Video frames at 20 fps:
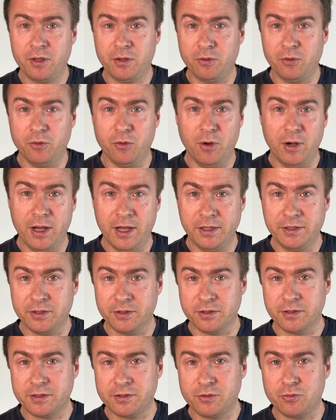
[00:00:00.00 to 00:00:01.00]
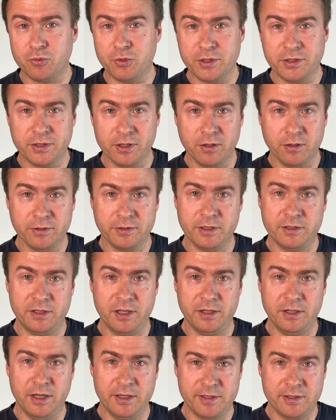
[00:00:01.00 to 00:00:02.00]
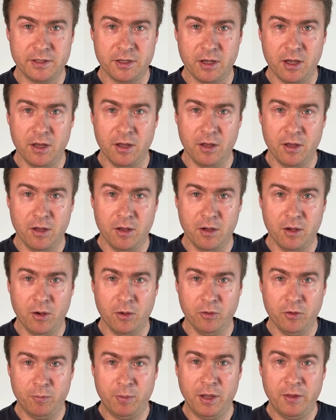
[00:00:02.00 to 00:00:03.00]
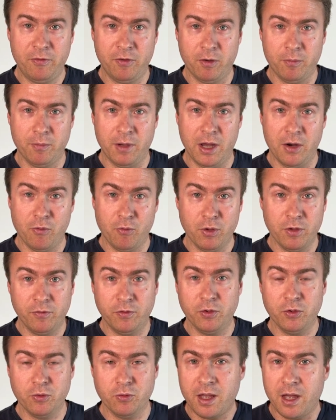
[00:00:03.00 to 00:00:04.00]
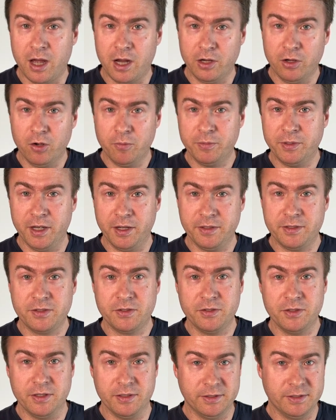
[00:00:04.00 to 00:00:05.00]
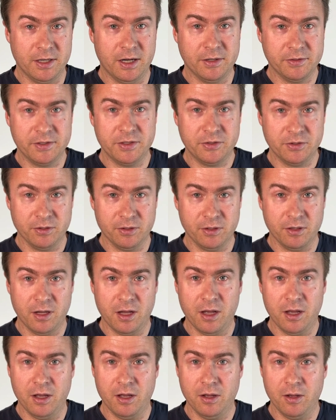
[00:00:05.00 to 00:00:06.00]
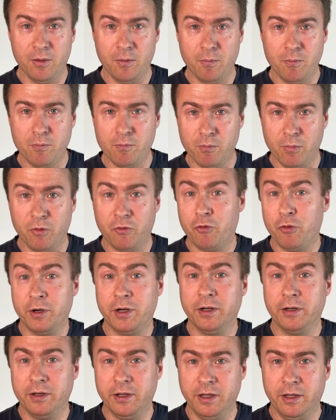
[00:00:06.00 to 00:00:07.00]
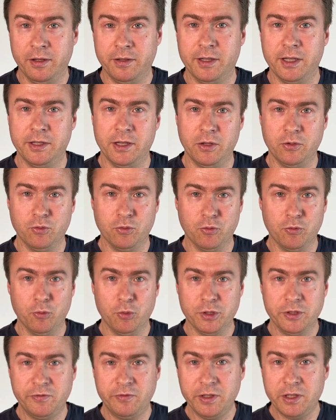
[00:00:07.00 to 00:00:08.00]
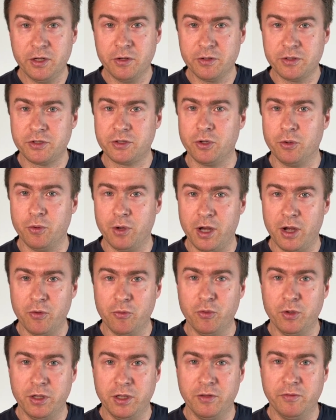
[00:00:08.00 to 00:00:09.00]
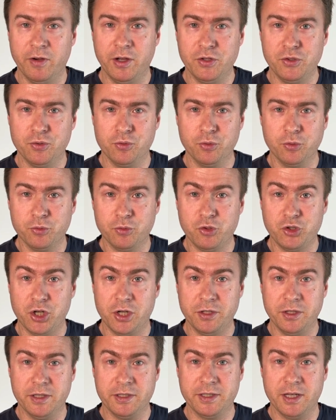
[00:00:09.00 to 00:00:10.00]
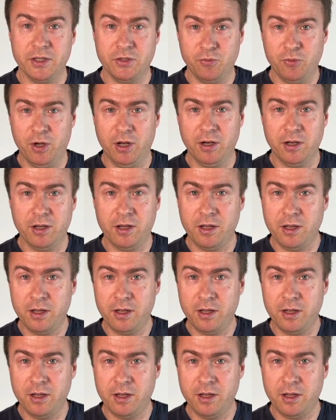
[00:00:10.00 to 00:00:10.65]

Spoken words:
the latest results that I get on the platform, I update this article more frequently than I do with videos. So I really invite you to check this as well.